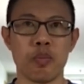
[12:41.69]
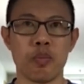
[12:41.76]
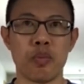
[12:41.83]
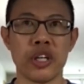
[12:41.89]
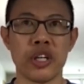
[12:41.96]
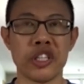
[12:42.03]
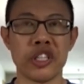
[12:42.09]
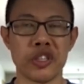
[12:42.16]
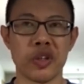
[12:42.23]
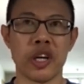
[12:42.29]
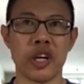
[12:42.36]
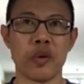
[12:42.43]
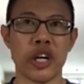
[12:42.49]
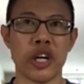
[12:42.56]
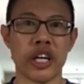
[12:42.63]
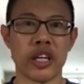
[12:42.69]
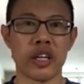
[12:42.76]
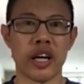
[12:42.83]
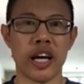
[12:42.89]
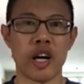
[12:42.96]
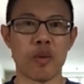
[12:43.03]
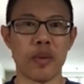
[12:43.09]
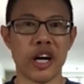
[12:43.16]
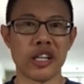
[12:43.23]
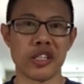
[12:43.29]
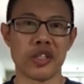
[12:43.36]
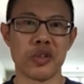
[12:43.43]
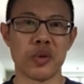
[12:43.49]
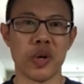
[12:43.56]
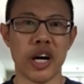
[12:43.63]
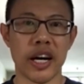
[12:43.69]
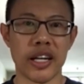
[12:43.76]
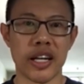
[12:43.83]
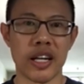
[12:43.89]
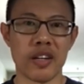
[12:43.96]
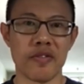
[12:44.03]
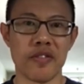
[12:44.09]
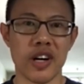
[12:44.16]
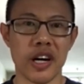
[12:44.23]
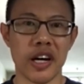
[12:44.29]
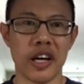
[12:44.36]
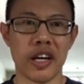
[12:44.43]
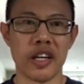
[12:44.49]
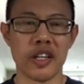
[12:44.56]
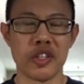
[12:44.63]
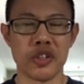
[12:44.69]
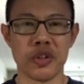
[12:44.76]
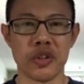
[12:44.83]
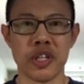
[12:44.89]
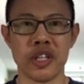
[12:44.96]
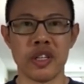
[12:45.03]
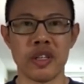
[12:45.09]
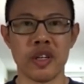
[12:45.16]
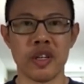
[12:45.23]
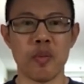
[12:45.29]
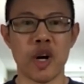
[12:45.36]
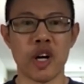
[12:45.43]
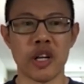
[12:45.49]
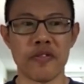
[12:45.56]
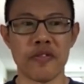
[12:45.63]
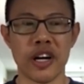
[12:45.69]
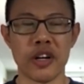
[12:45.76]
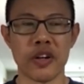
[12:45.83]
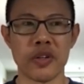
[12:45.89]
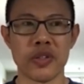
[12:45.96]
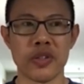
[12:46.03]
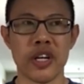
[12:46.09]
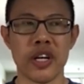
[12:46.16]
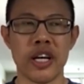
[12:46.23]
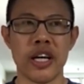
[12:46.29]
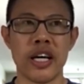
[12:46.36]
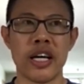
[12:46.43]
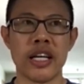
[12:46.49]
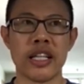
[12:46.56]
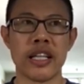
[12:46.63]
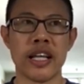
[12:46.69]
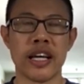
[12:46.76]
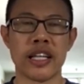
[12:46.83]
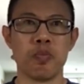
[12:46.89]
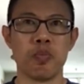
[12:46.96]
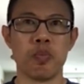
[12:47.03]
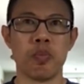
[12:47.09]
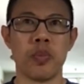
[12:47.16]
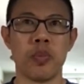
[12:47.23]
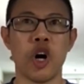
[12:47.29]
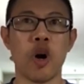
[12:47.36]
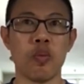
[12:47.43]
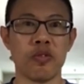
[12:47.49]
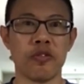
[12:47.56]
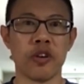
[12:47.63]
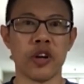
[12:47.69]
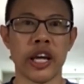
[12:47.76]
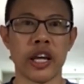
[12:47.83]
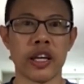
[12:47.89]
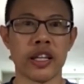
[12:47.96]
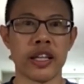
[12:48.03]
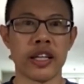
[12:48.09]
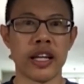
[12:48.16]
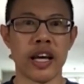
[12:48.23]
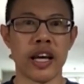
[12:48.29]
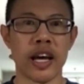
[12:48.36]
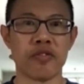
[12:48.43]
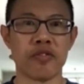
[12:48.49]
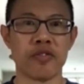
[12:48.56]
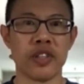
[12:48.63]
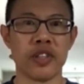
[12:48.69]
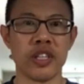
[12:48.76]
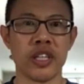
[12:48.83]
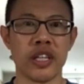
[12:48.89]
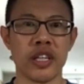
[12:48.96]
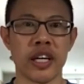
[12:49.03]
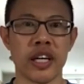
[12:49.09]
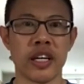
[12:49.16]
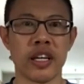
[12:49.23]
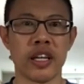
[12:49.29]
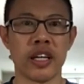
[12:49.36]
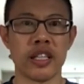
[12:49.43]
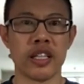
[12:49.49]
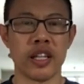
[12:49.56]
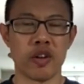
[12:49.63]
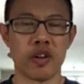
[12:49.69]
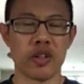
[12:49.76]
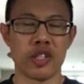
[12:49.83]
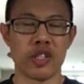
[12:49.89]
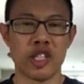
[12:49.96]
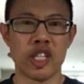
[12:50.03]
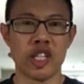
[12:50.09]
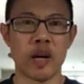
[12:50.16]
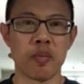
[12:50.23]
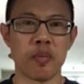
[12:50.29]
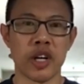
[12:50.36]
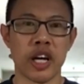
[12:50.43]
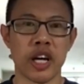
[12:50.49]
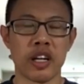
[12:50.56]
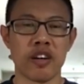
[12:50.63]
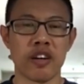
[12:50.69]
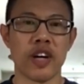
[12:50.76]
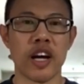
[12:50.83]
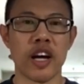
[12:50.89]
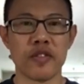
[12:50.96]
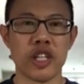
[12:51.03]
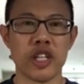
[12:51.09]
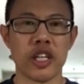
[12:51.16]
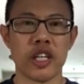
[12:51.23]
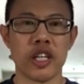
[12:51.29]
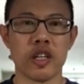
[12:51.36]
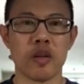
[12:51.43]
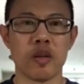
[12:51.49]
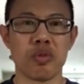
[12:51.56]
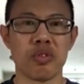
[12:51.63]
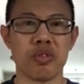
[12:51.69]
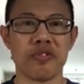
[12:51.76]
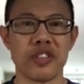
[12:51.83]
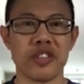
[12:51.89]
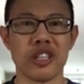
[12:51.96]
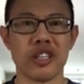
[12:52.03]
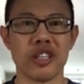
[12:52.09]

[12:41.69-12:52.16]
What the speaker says: Potentially, we help us to identify certain modifiers that hopefully that there's some kind of FDA approved